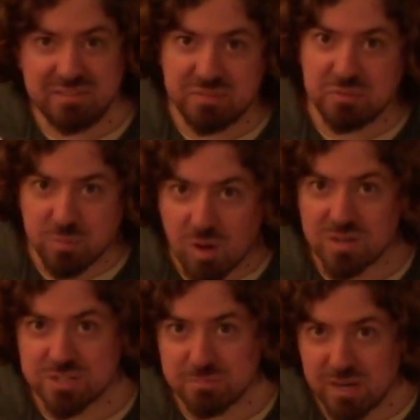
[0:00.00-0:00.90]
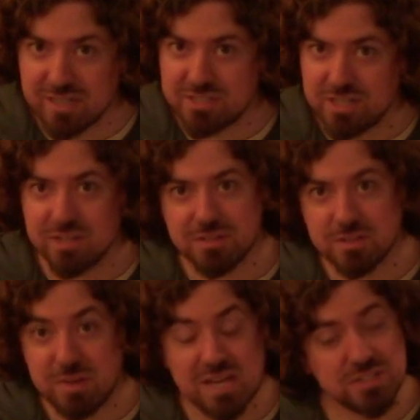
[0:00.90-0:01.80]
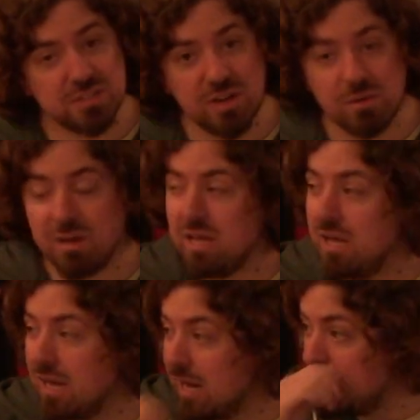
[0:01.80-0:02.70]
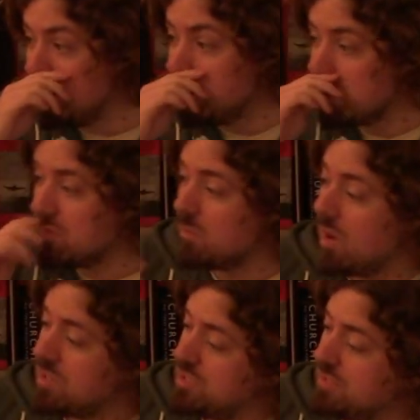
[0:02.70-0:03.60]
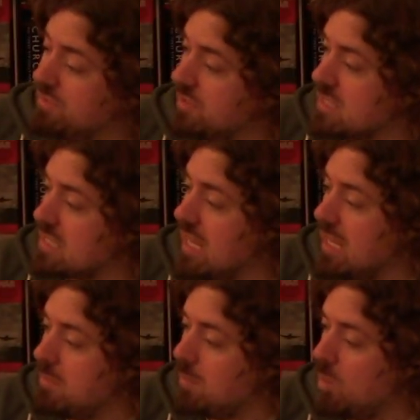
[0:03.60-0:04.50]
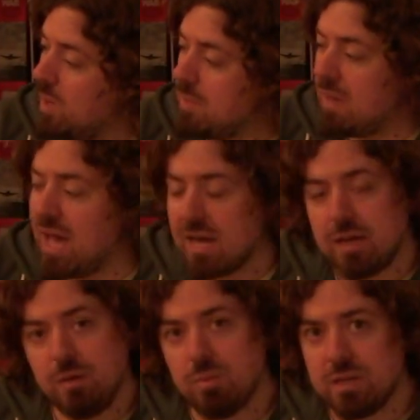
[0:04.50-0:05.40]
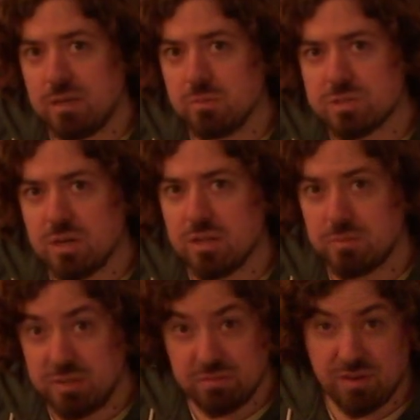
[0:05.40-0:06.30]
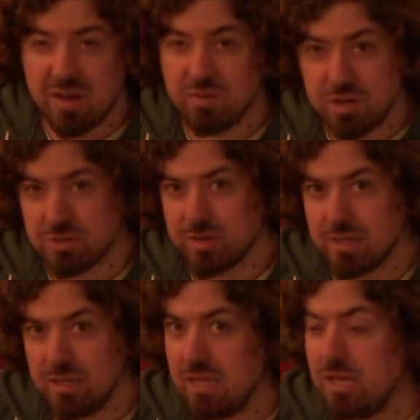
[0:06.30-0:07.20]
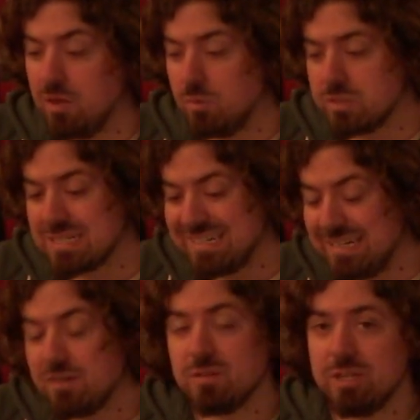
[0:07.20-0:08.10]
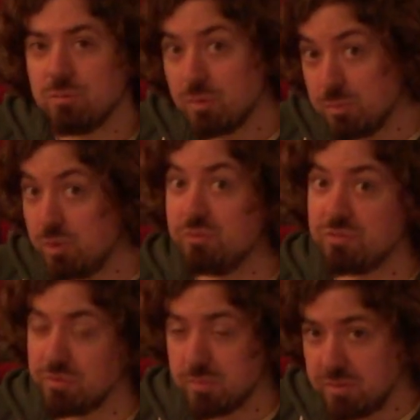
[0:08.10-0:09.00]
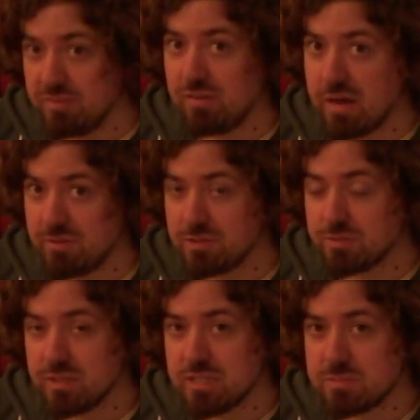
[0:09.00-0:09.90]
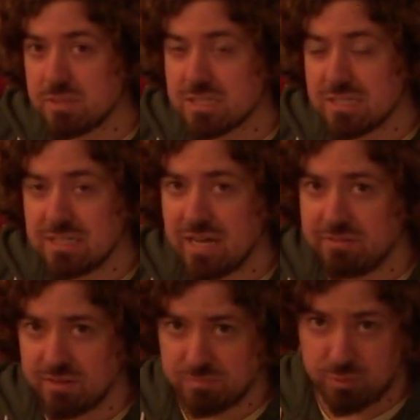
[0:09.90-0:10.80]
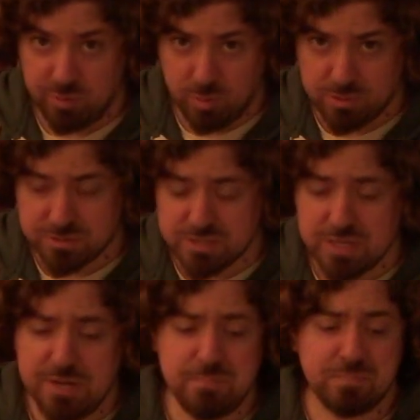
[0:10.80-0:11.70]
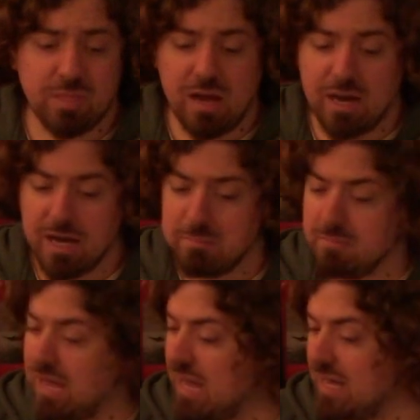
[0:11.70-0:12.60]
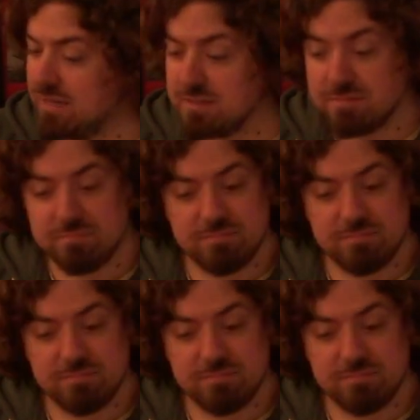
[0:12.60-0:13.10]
if you've watched my channel in the past, you know uh, we were watching for this game way back when it was on the P500, was nearly removed from the P500 list because it didn't have enough pre-orders, um, and